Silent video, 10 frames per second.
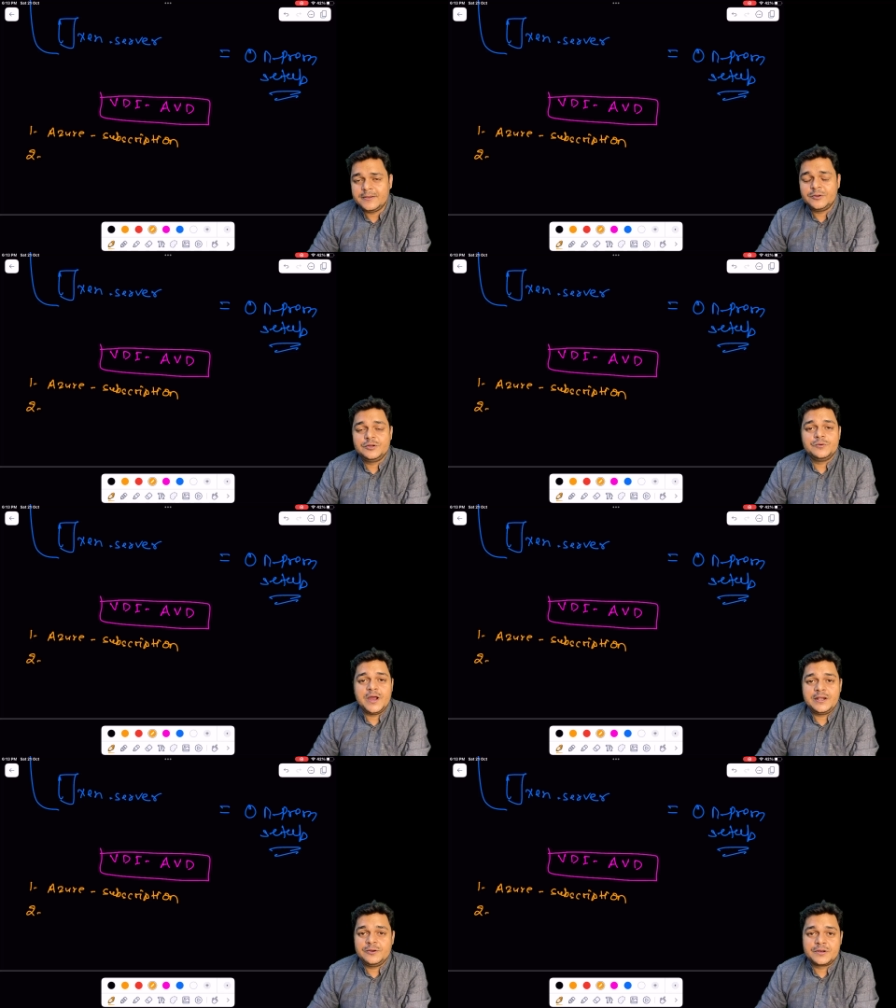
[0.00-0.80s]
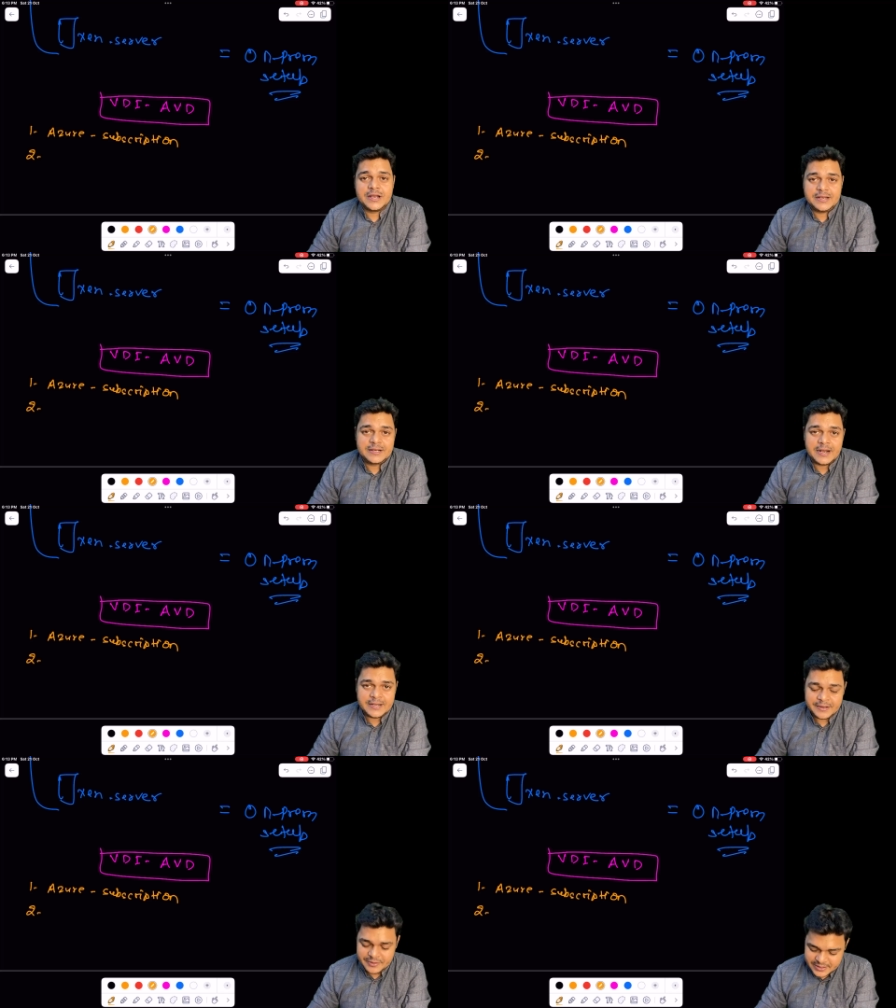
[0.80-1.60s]
you need to add your credit and
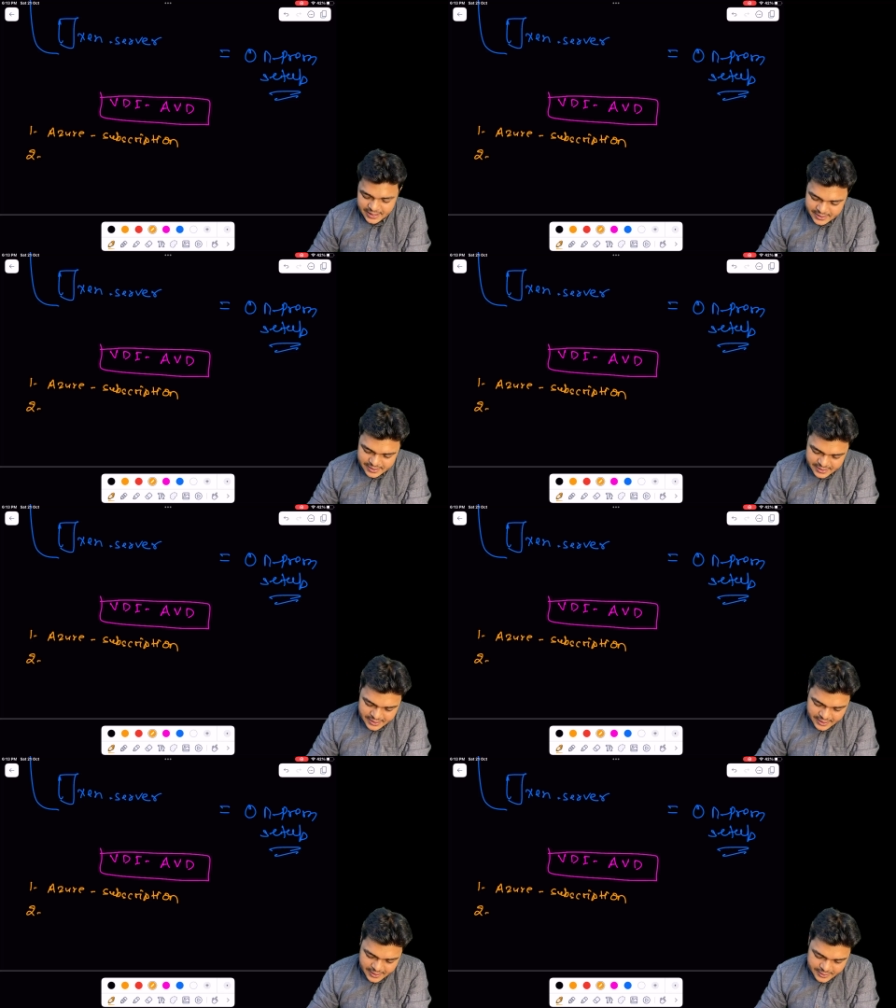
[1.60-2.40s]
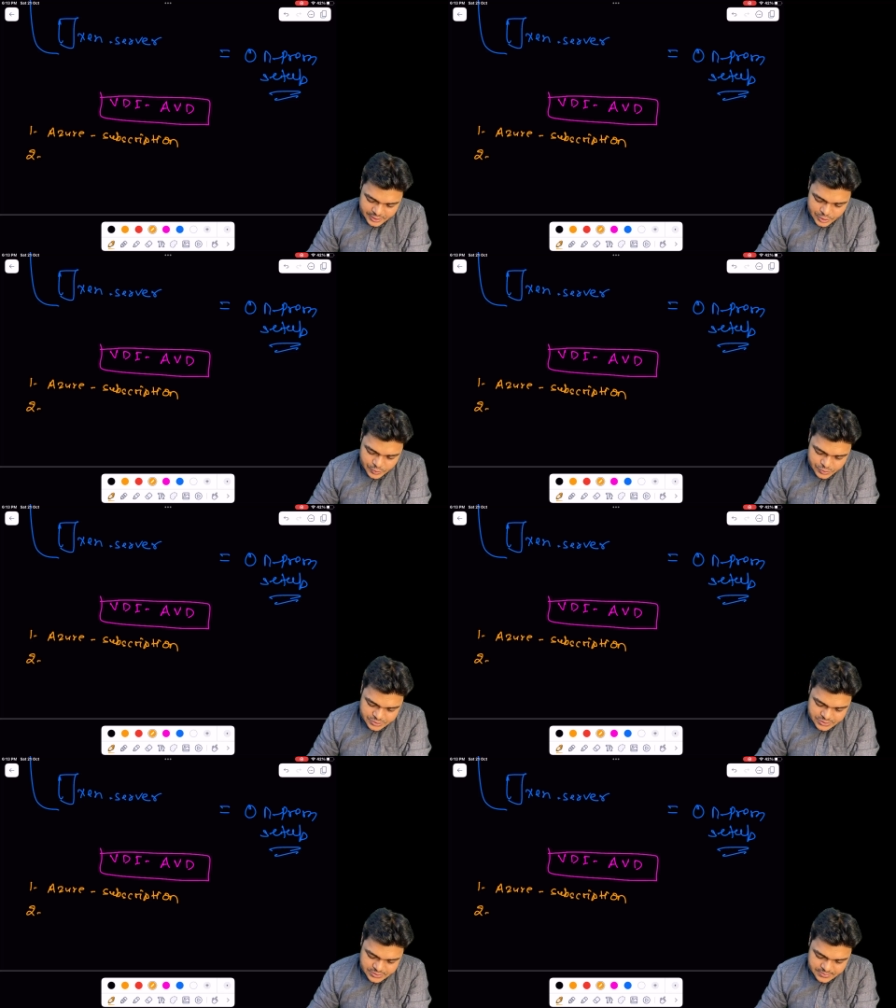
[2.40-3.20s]
debit card.
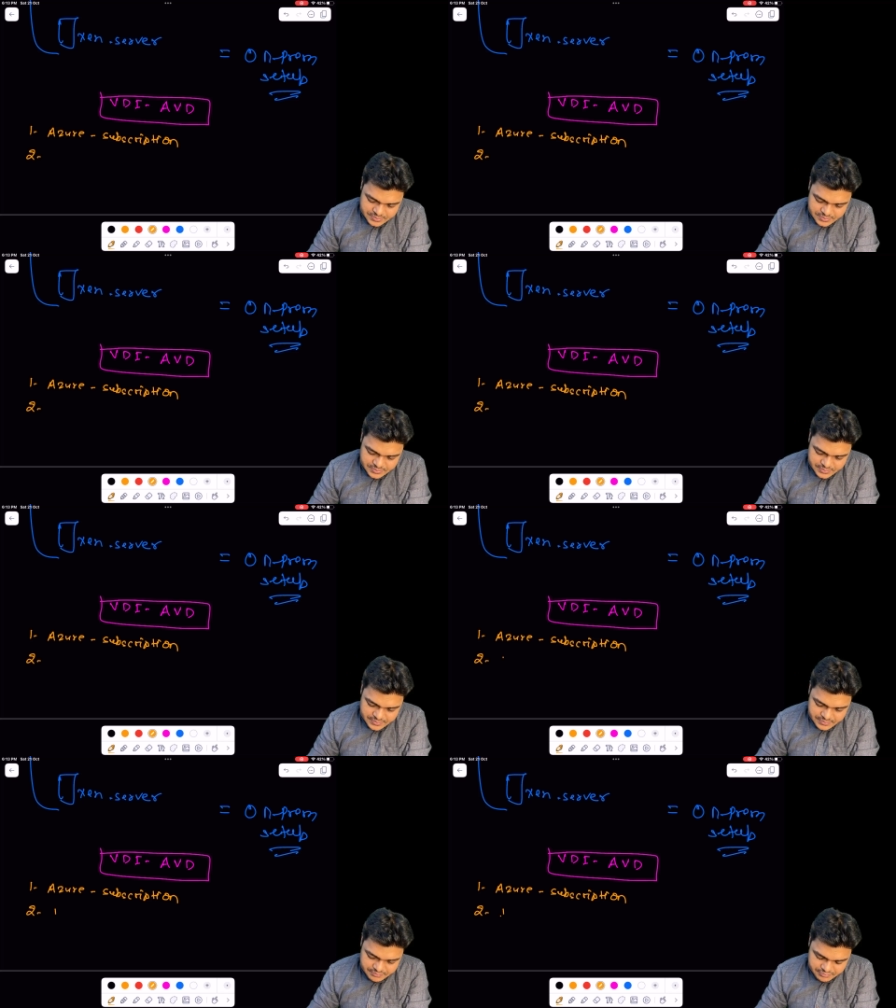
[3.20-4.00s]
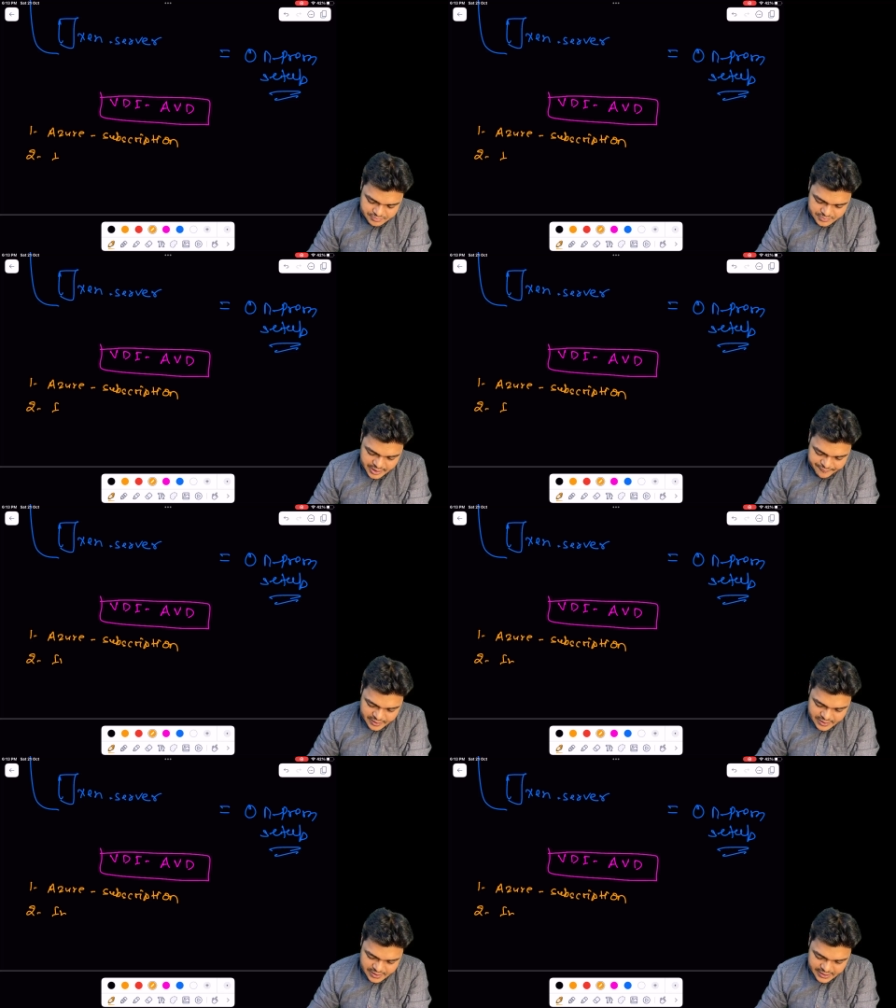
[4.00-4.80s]
Use
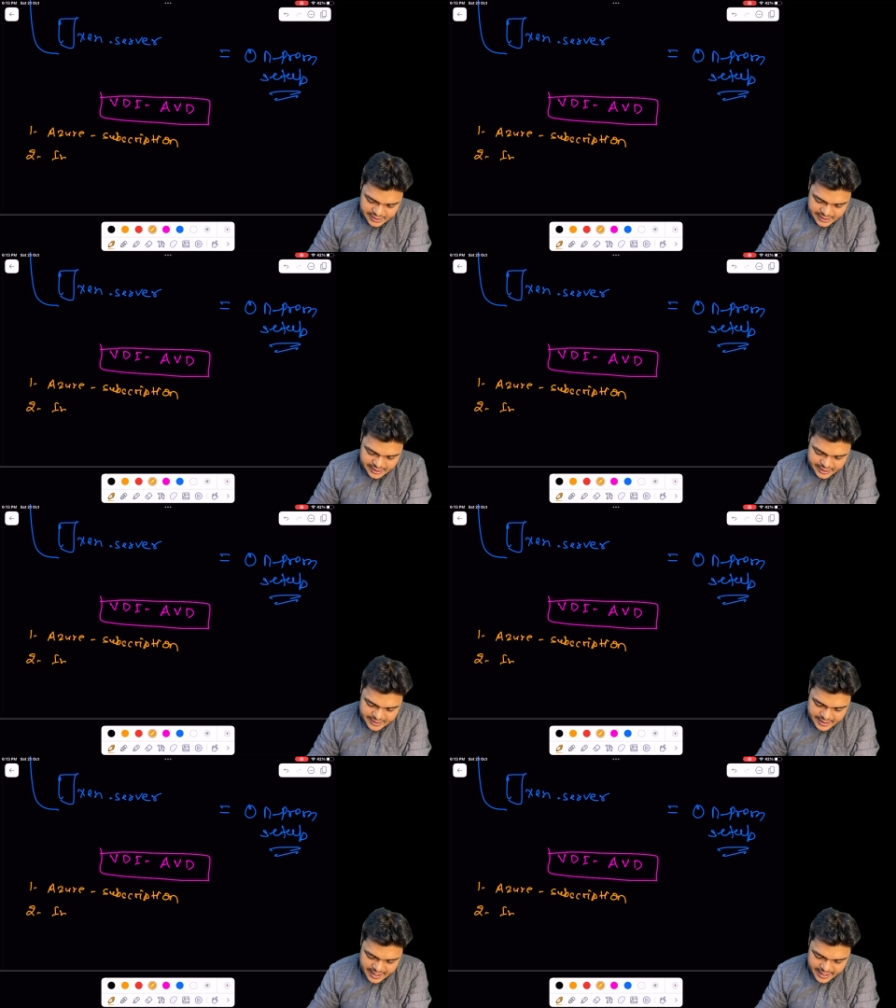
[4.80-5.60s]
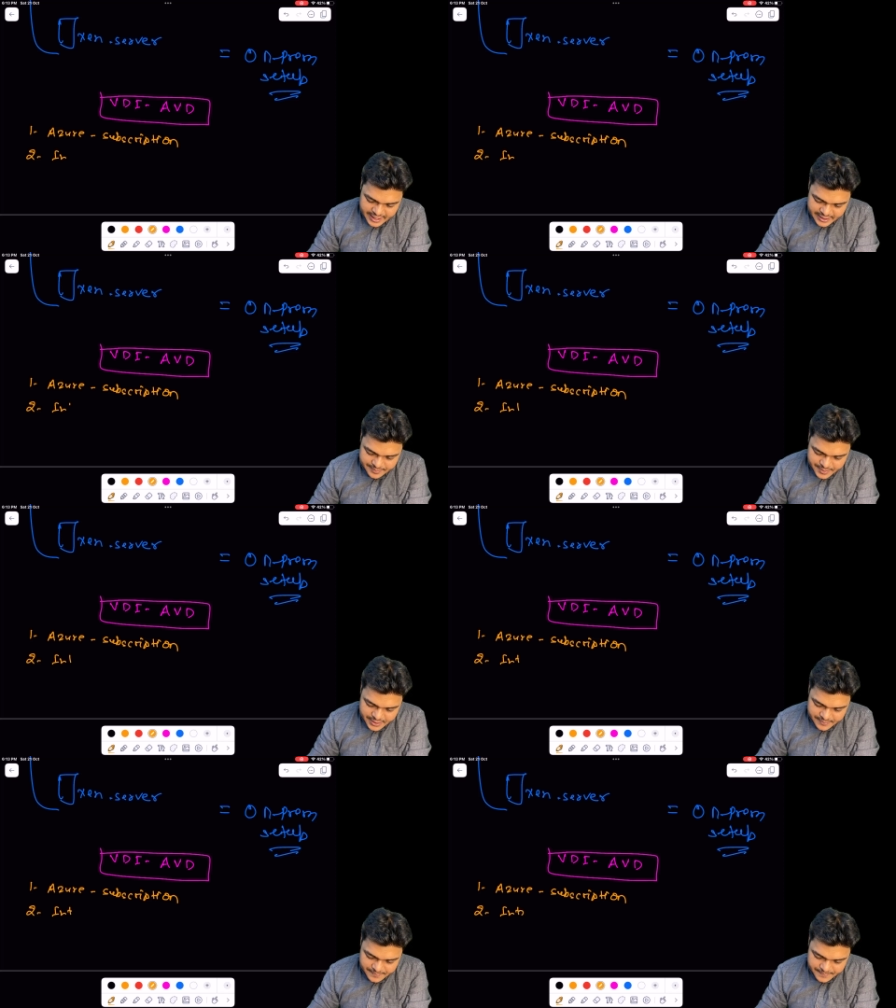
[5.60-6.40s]
definitely Entra admin